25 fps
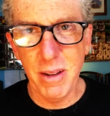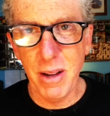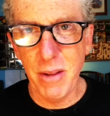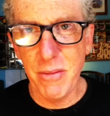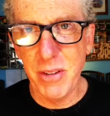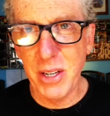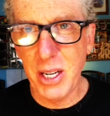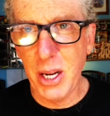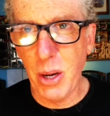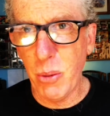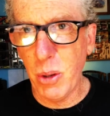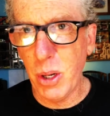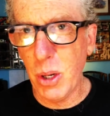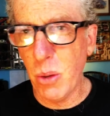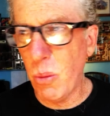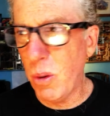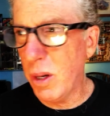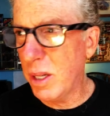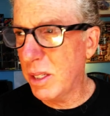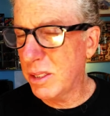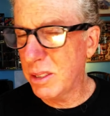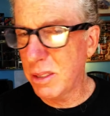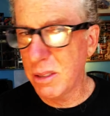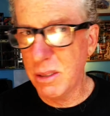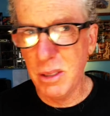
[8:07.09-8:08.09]
forget what it
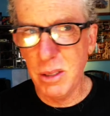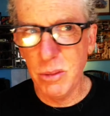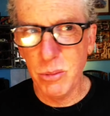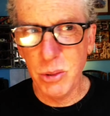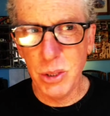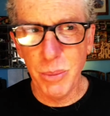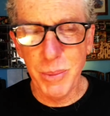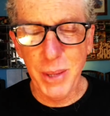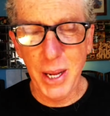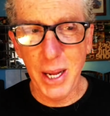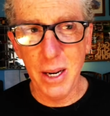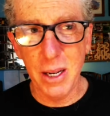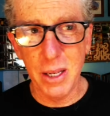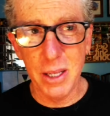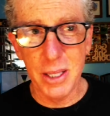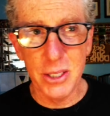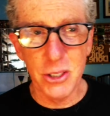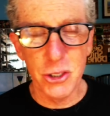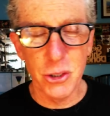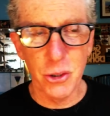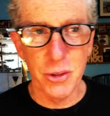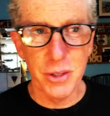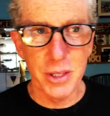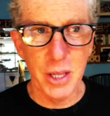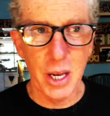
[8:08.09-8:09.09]
was. It was some kind of
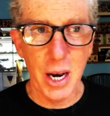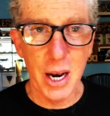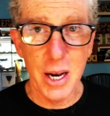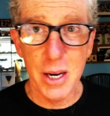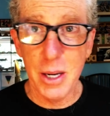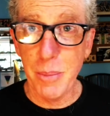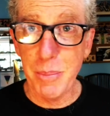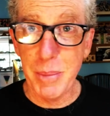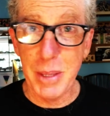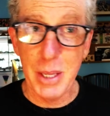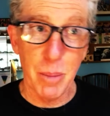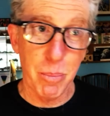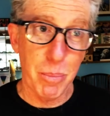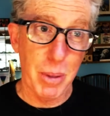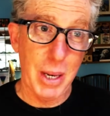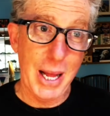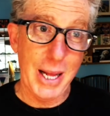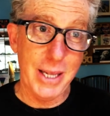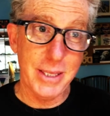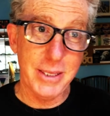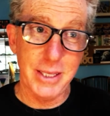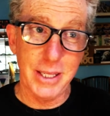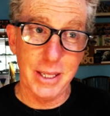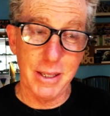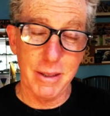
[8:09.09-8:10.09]
lizard that ended up being a
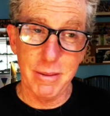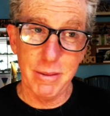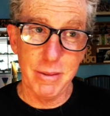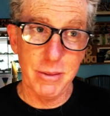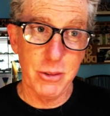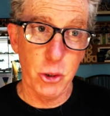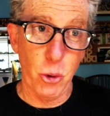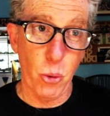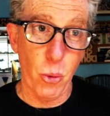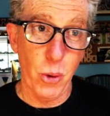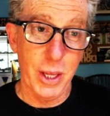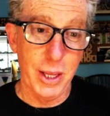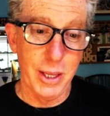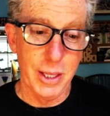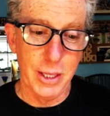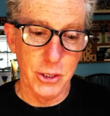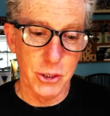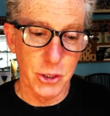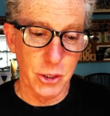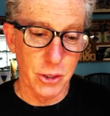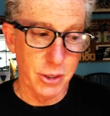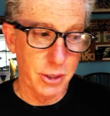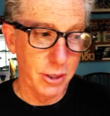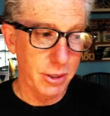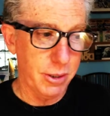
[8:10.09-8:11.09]
plastic toy
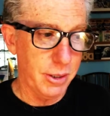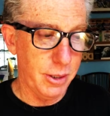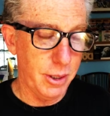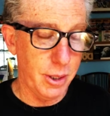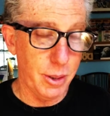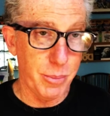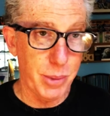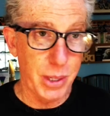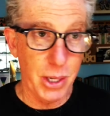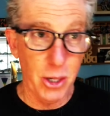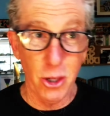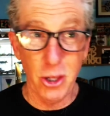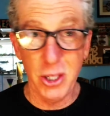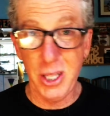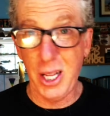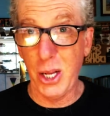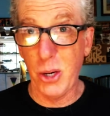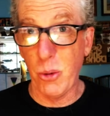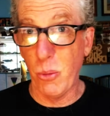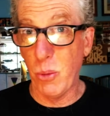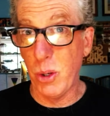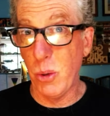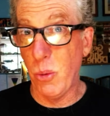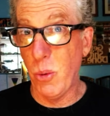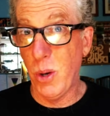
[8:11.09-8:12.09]
lizard, but it looked like
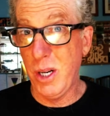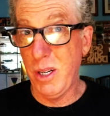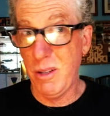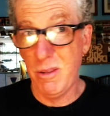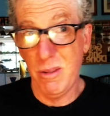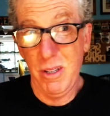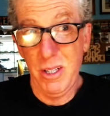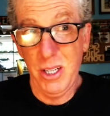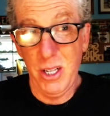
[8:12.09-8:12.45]
a real one.